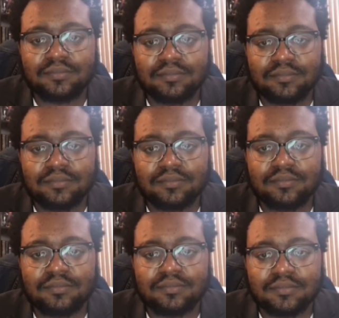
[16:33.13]

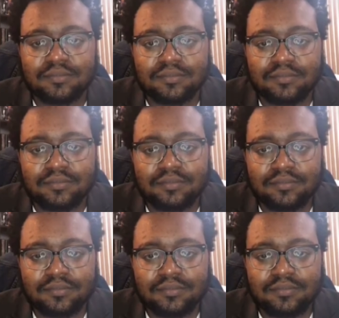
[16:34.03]

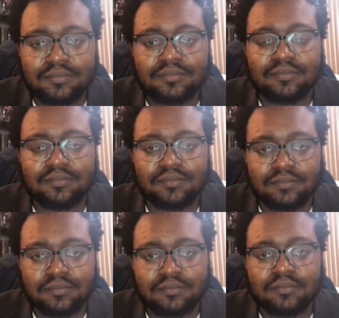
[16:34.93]

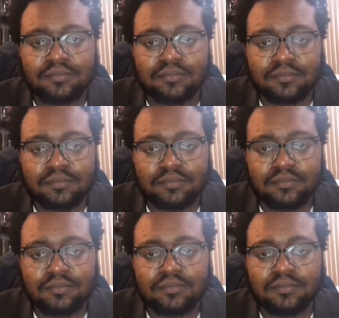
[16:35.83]

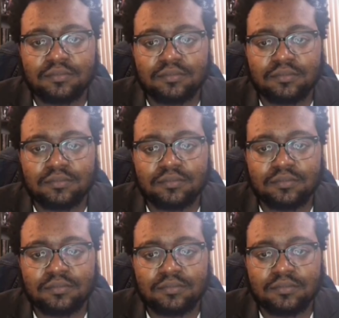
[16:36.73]

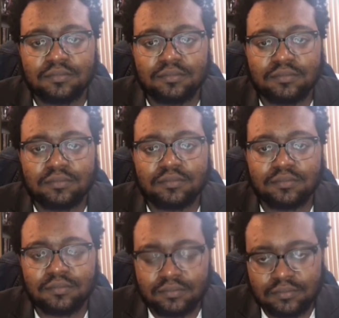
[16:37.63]

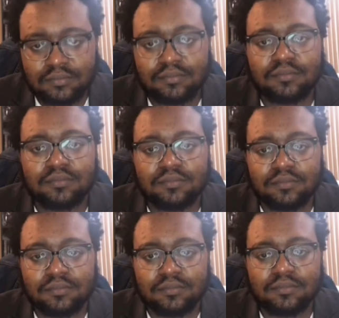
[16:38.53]

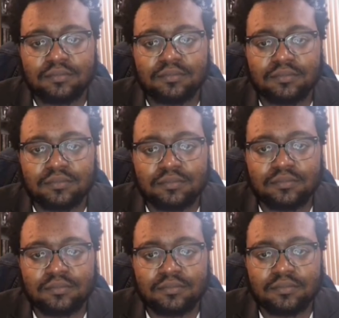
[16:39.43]

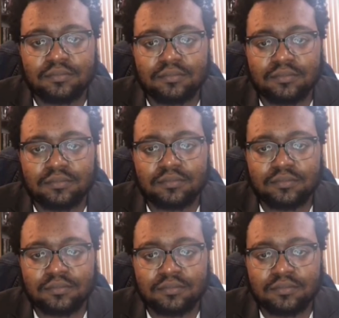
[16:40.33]
(not speaking)